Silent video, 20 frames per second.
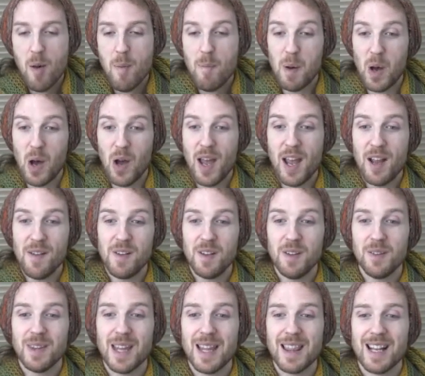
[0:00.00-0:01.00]
But if
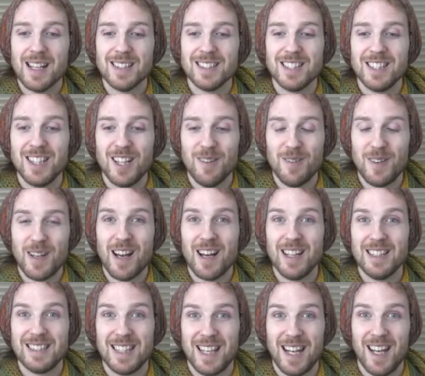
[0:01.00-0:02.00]
you think that's a lovely
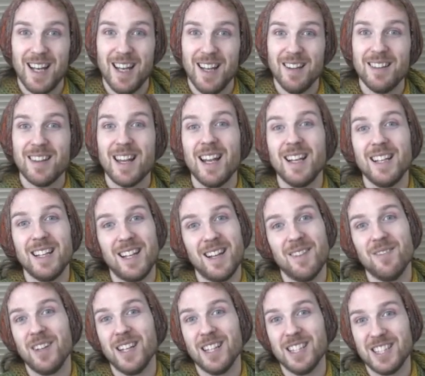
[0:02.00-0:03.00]
idea, then
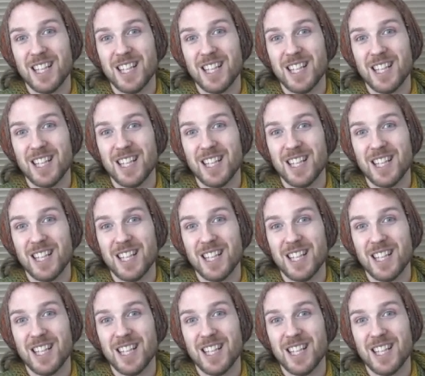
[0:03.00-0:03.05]
give me a